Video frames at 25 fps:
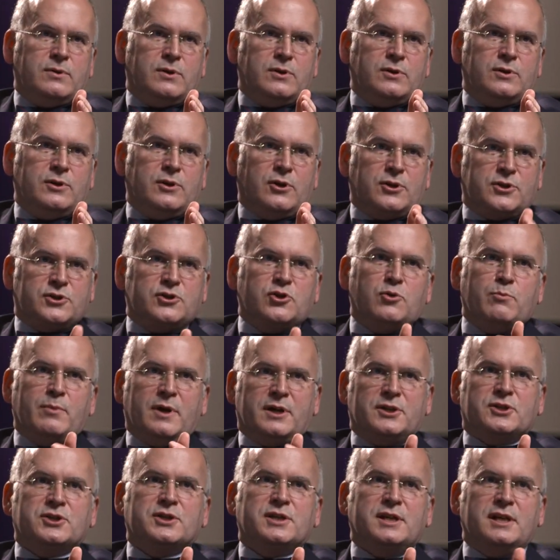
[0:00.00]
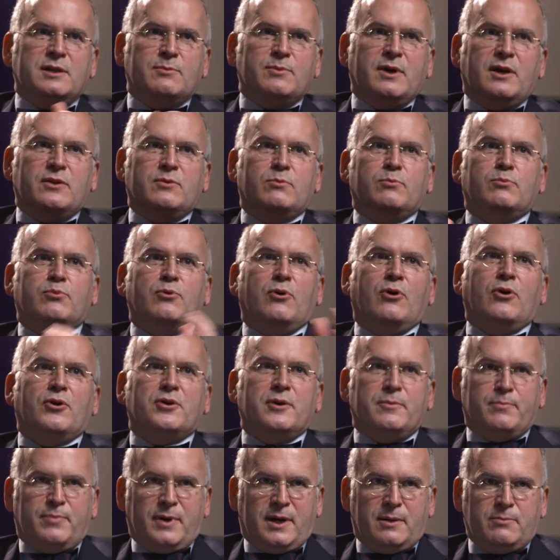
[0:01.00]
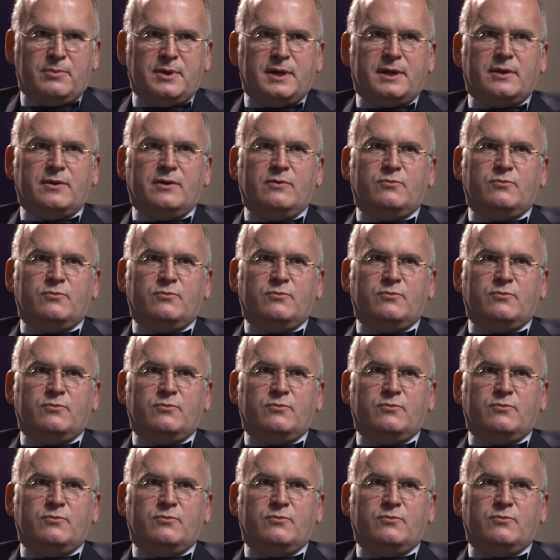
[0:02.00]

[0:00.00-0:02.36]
not so much seen by the broader public.